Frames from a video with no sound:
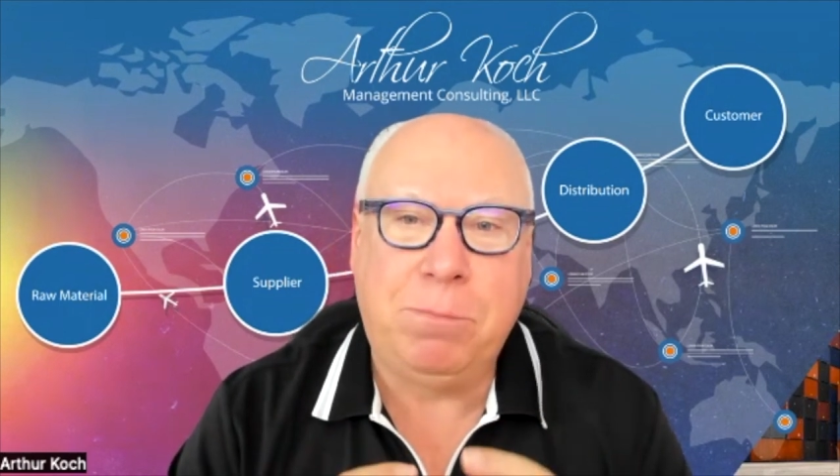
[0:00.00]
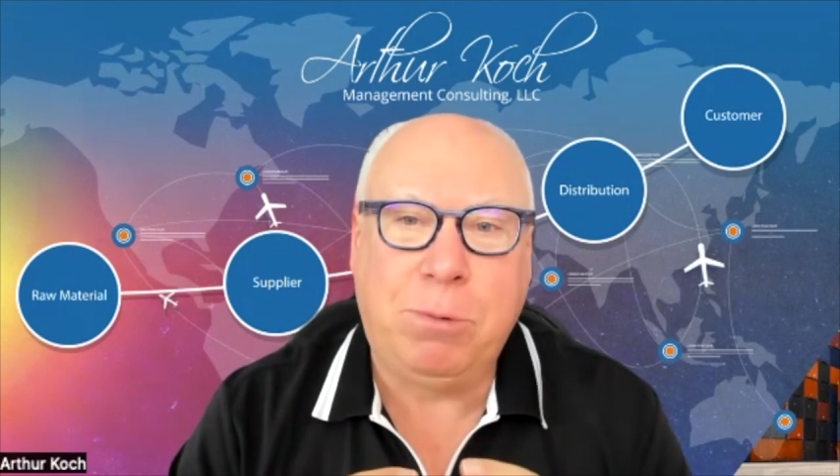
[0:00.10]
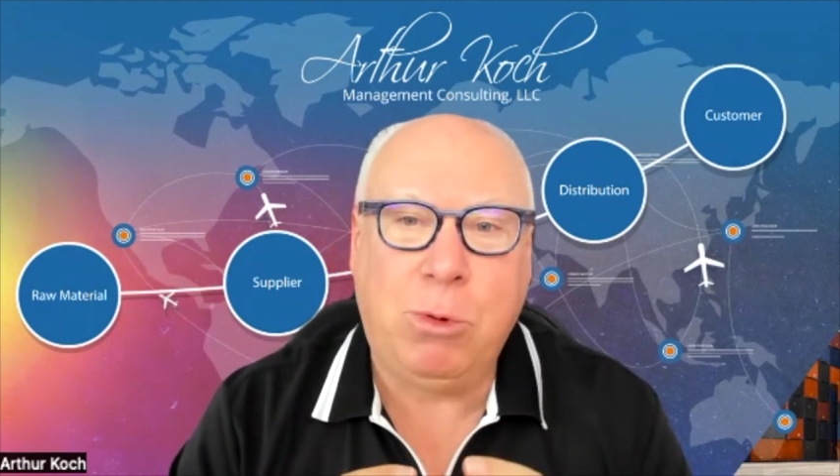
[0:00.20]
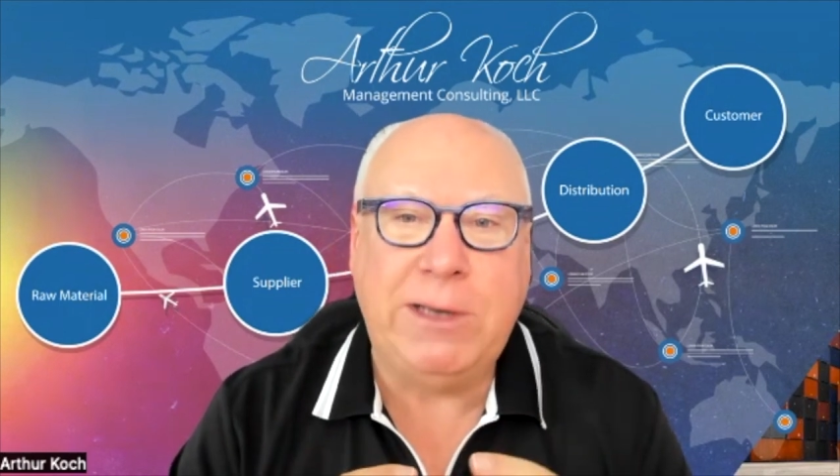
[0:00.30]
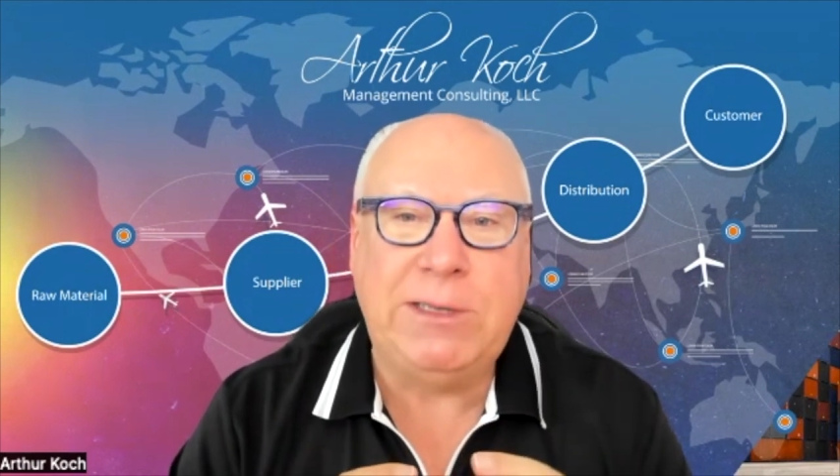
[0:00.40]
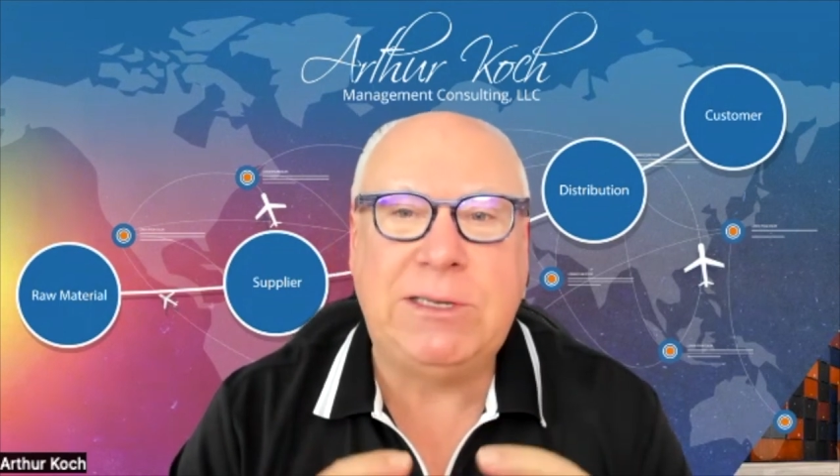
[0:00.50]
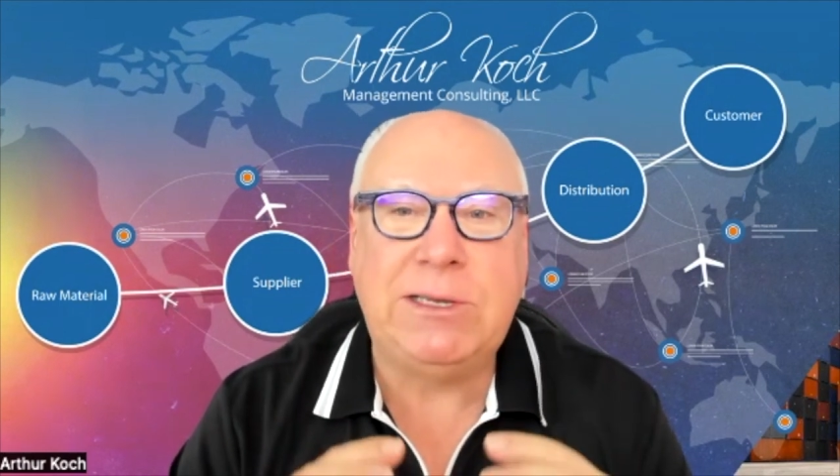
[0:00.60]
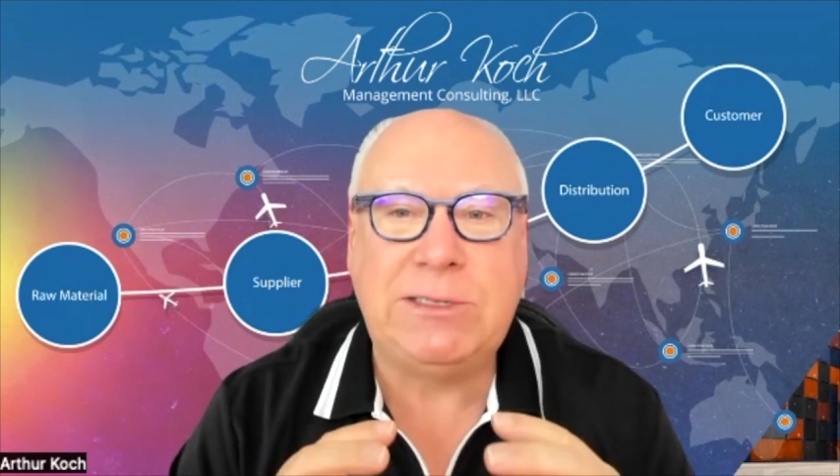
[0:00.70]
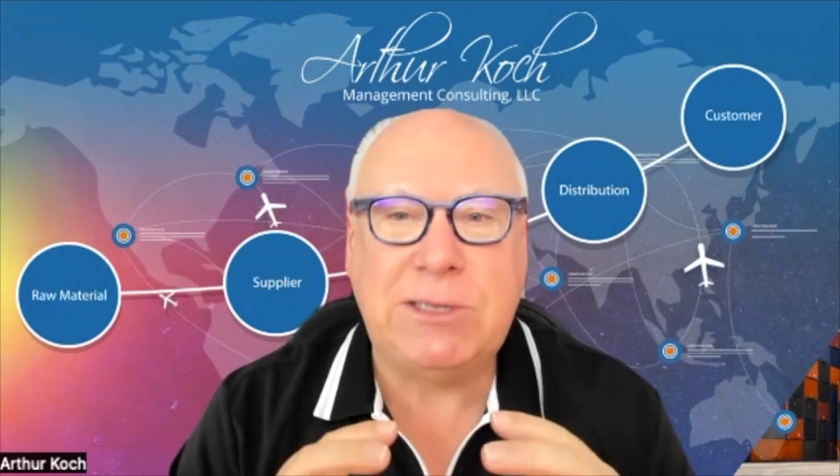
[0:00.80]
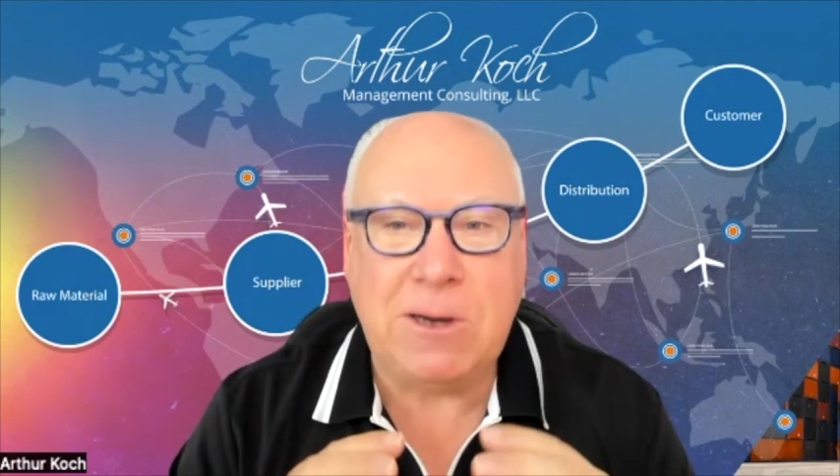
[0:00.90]

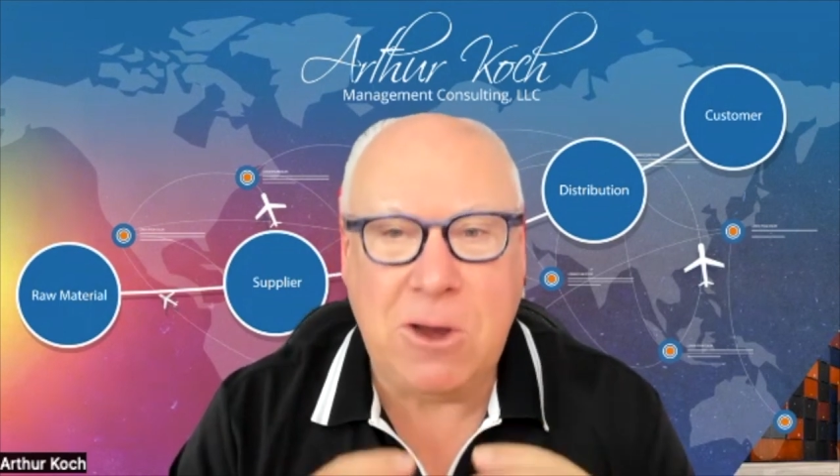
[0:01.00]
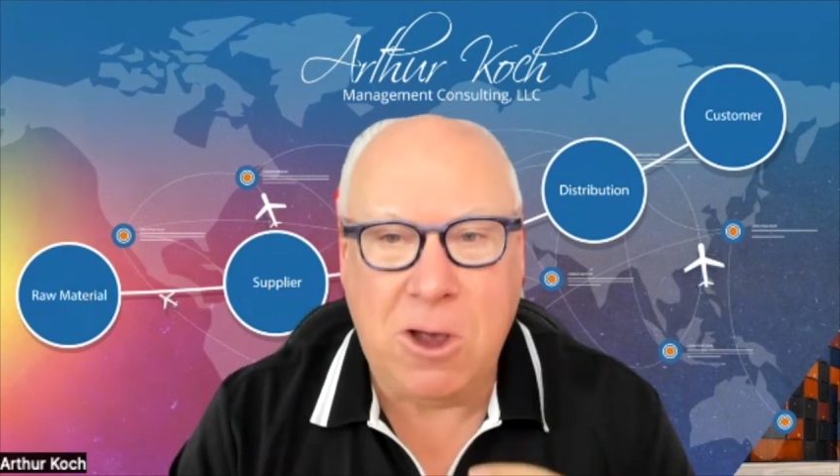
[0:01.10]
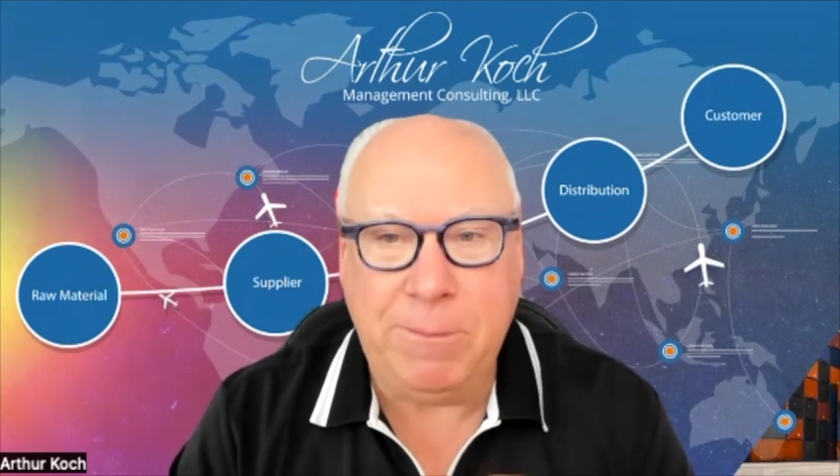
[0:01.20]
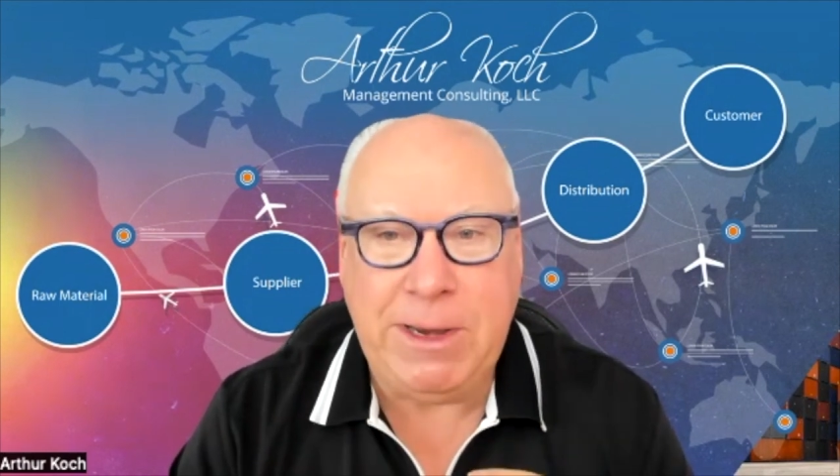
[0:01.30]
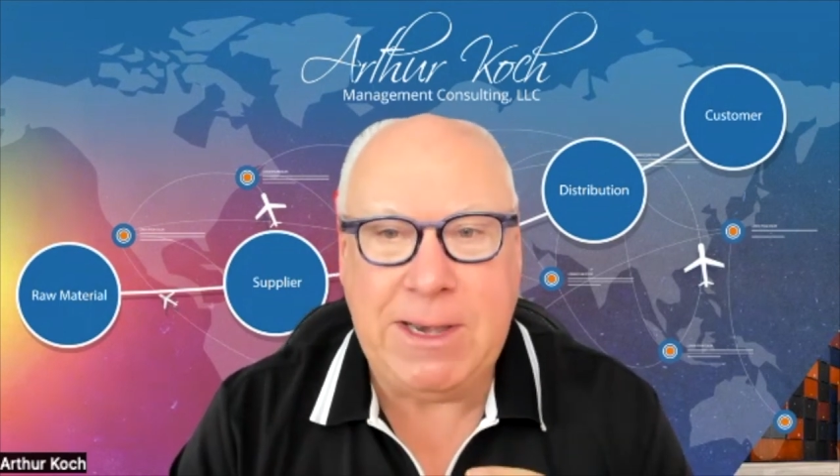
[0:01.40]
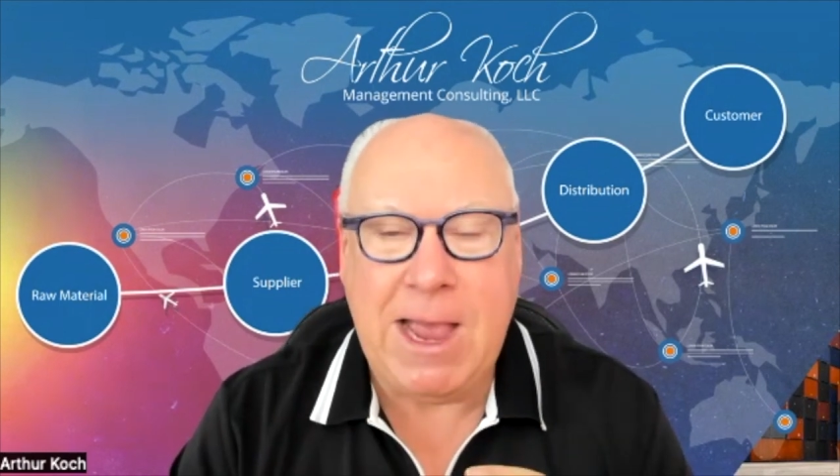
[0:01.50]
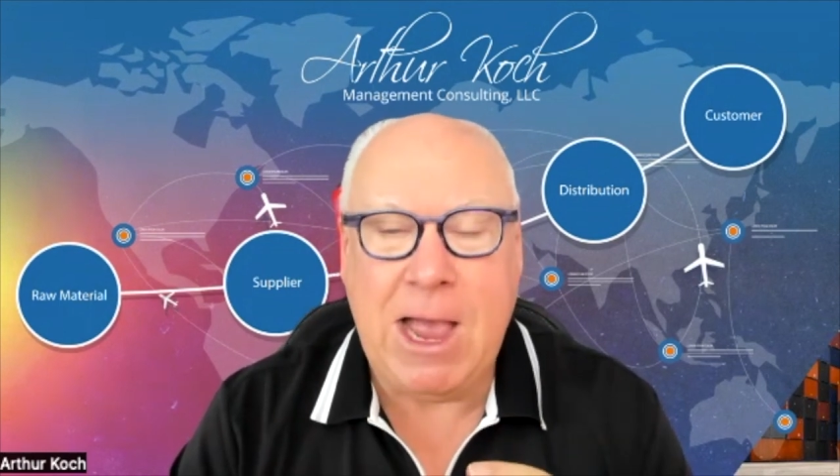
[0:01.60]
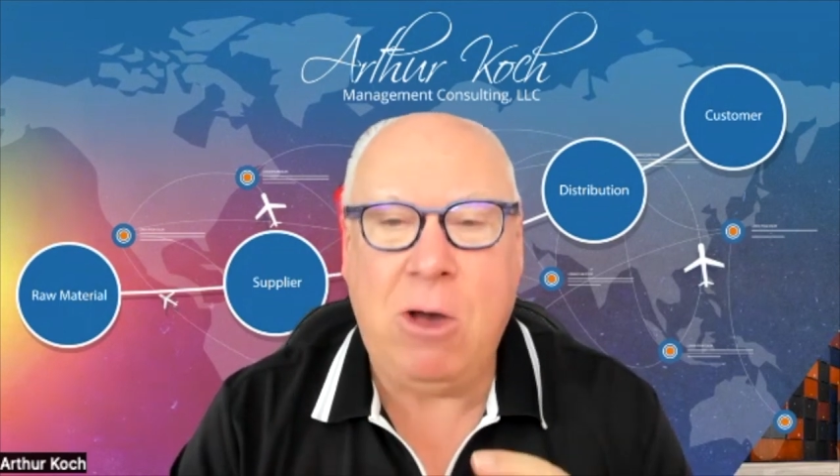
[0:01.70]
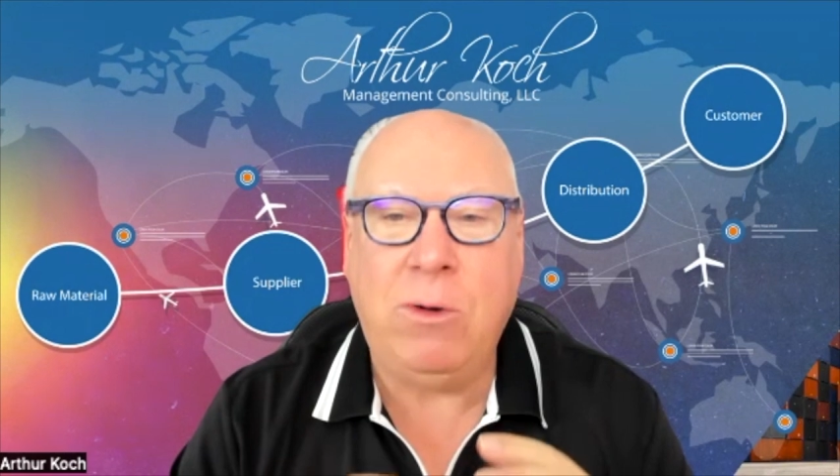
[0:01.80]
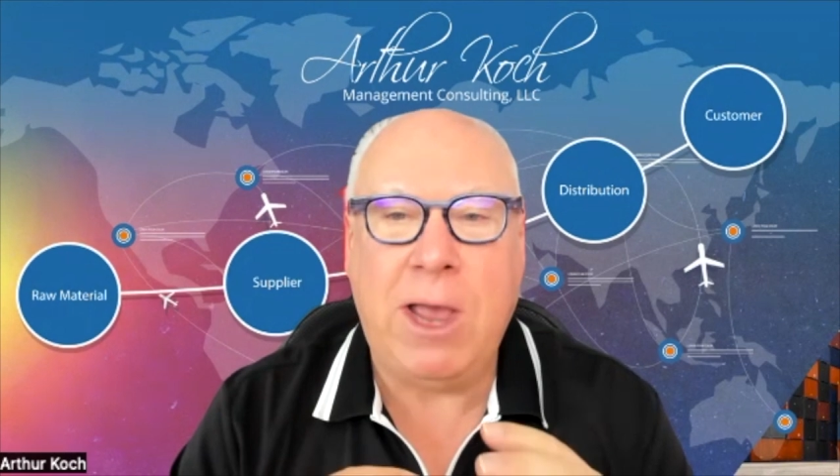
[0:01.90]
prices coming
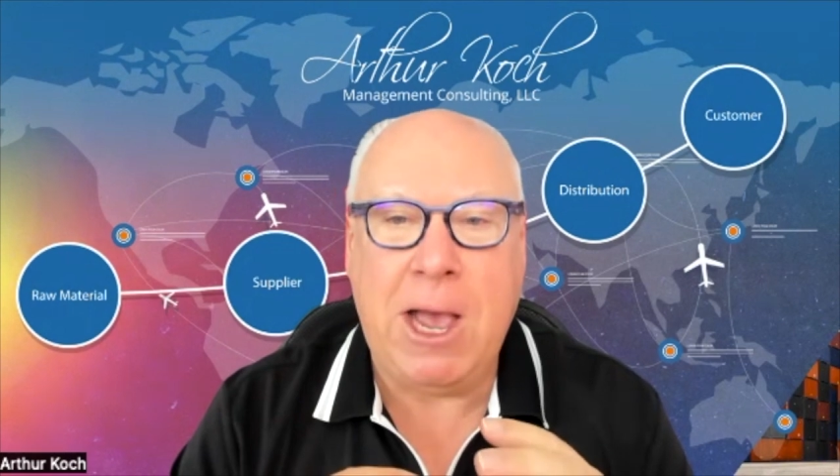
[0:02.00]
down